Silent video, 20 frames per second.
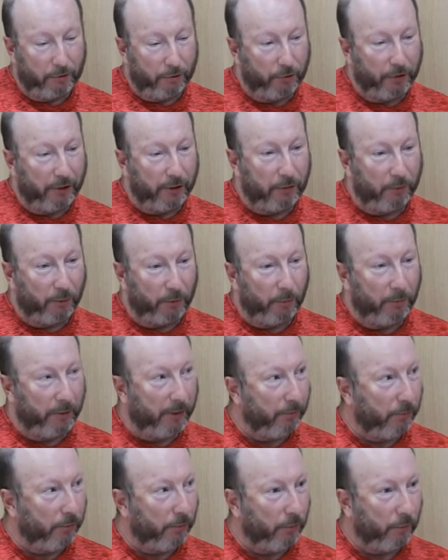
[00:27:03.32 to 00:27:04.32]
talking to other
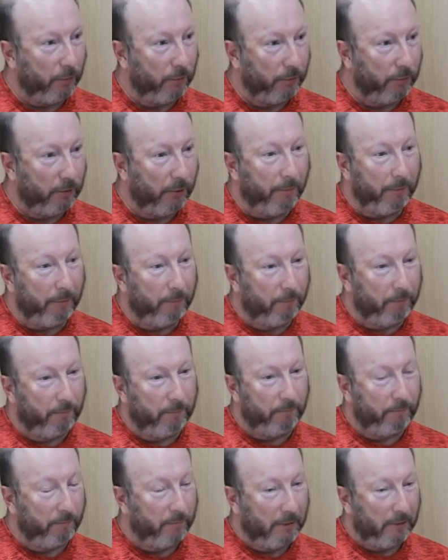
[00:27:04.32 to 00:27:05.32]
people, I mean,
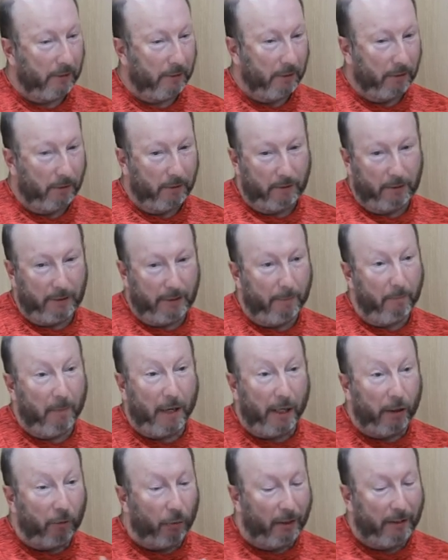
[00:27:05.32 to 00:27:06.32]
in
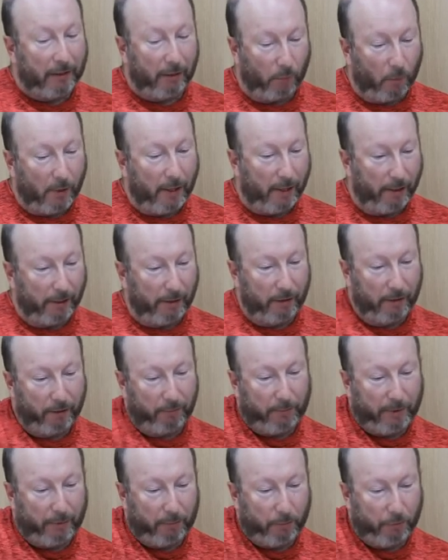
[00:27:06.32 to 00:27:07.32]
my own little way, you know,
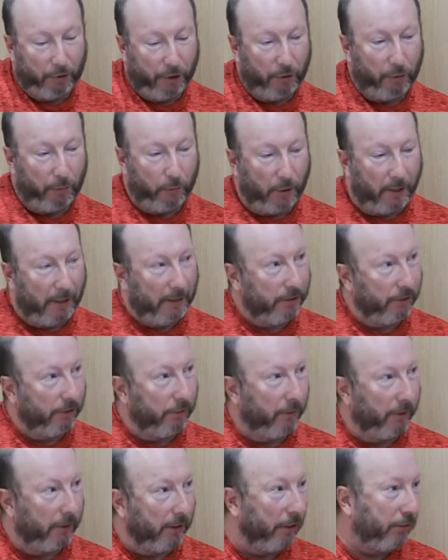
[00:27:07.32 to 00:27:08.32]
people know what I
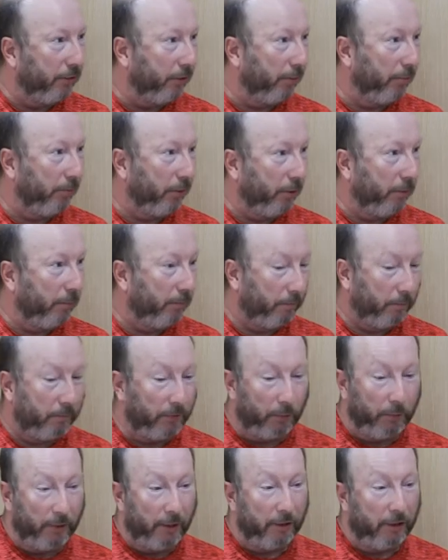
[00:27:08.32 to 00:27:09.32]
do when I go to the pub.
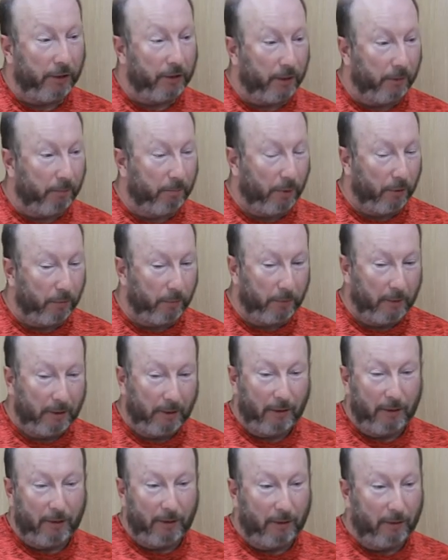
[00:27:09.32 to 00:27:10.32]
So when I go to the pub
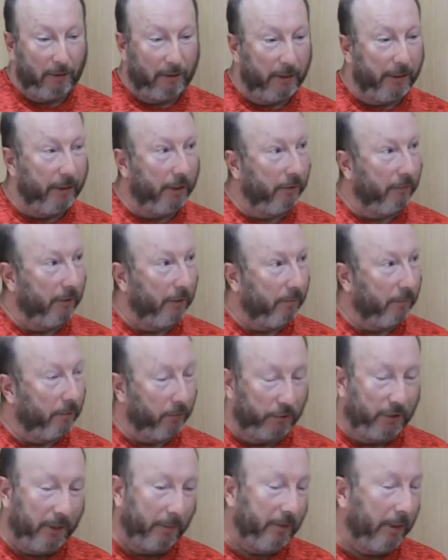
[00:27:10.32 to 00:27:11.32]
in November
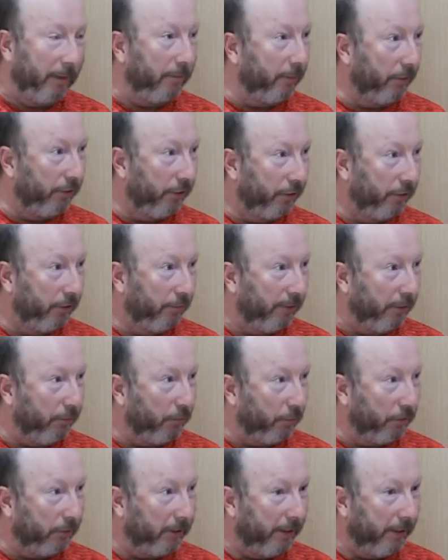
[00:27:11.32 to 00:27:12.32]
or September-ish,
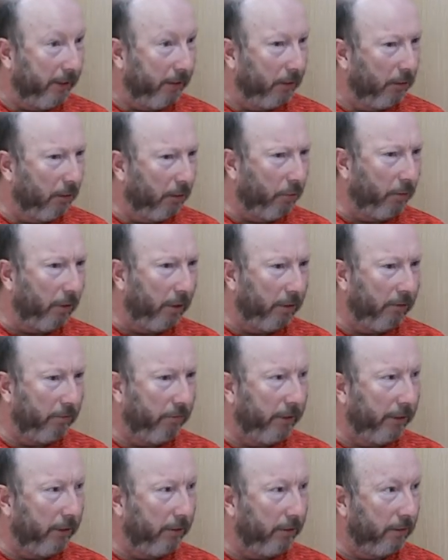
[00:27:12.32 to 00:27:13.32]
people saying, oh, I
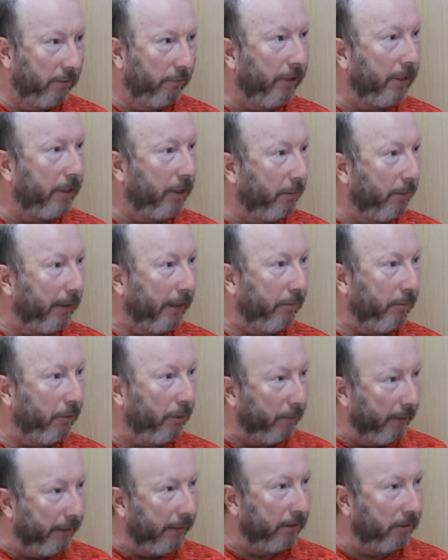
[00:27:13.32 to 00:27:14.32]
read in the paper
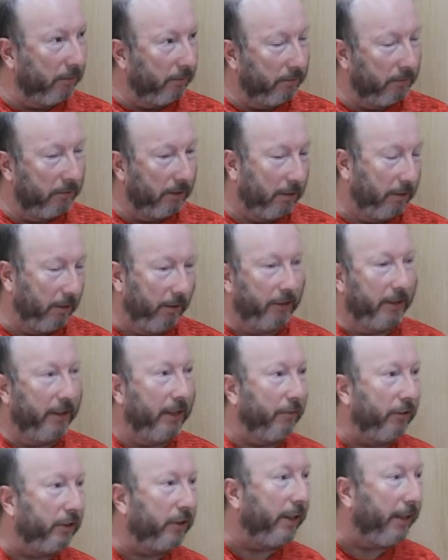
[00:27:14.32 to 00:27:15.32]
about, and they can
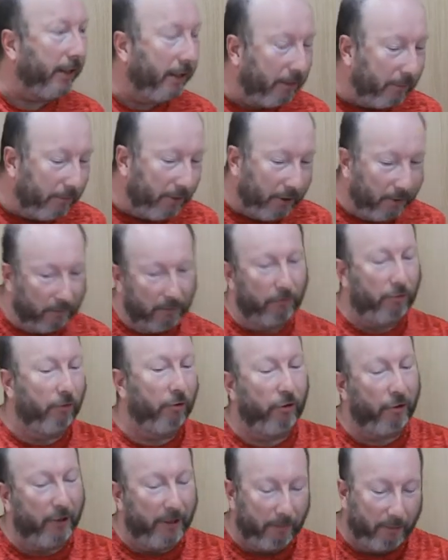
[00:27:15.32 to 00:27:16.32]
never say it, you know, not
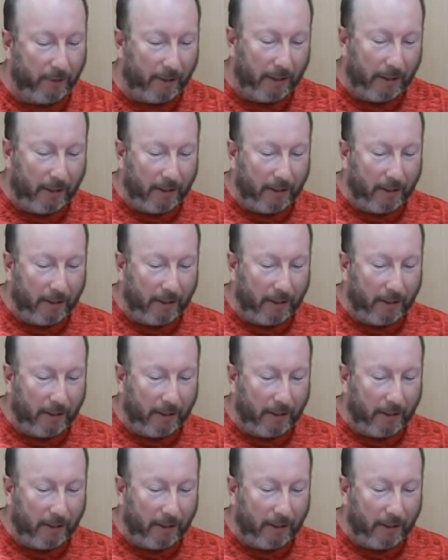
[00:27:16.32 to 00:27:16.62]
go on camera.